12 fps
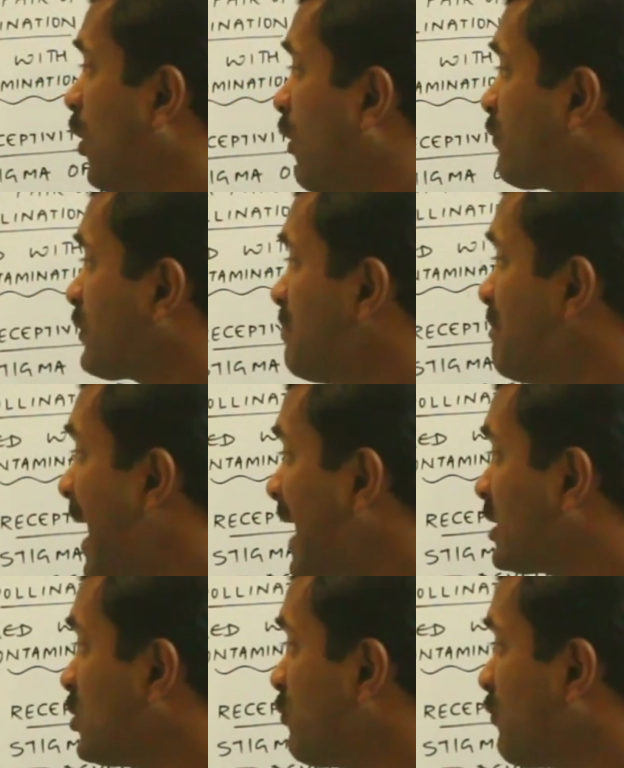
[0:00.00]
of the
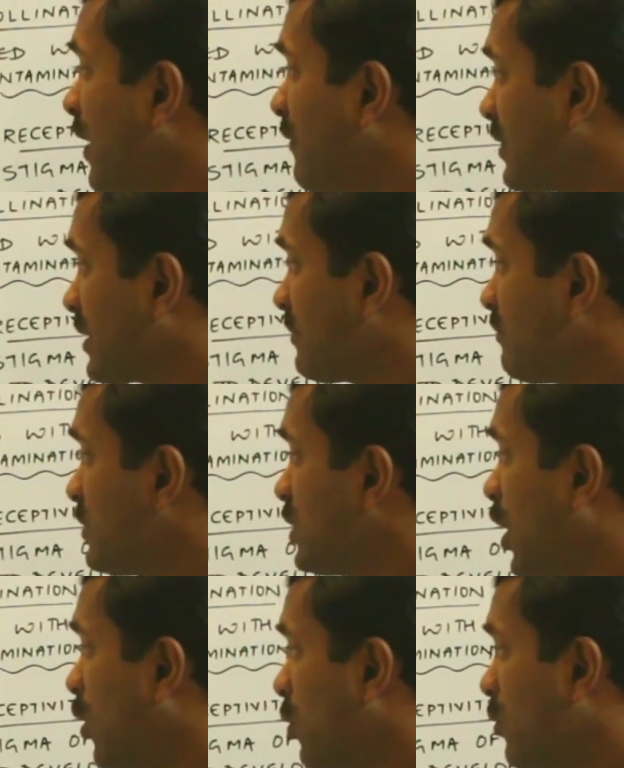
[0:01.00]
bagged flower,
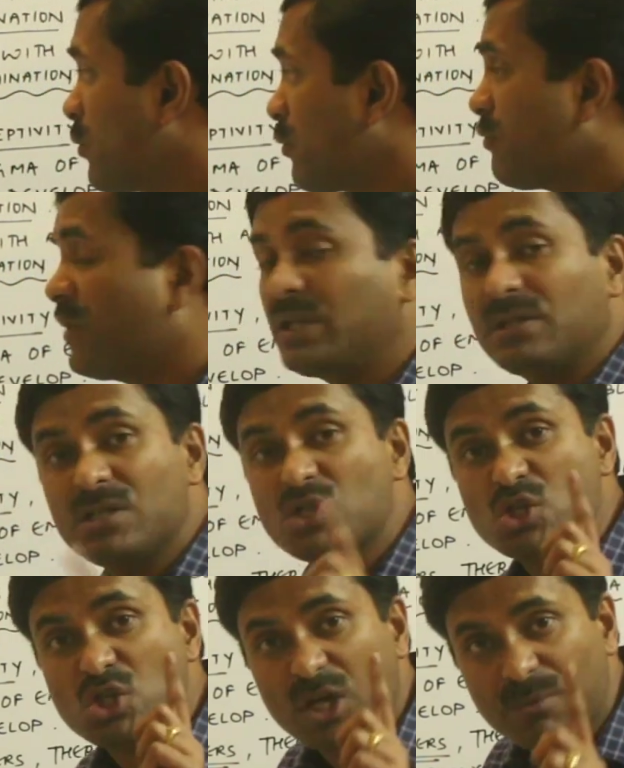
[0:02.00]
Now, when the
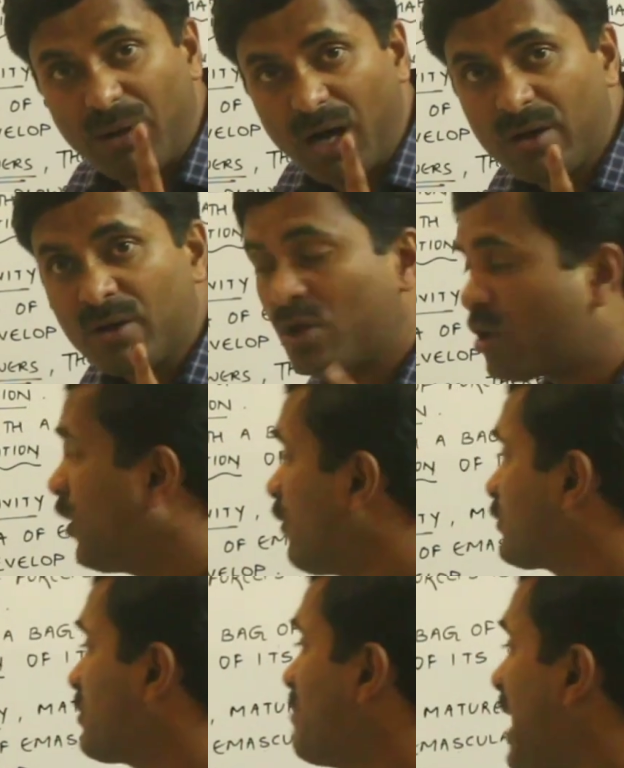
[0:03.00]
stigma
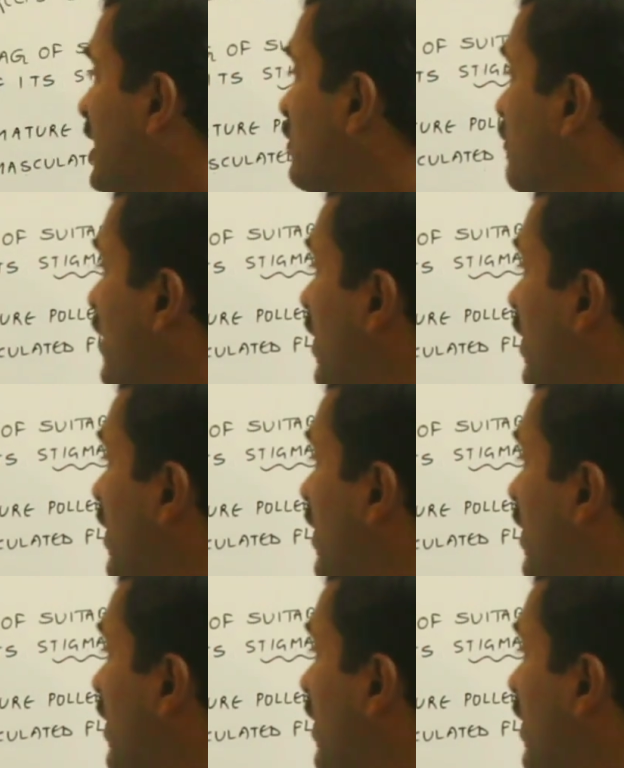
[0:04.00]
of the backed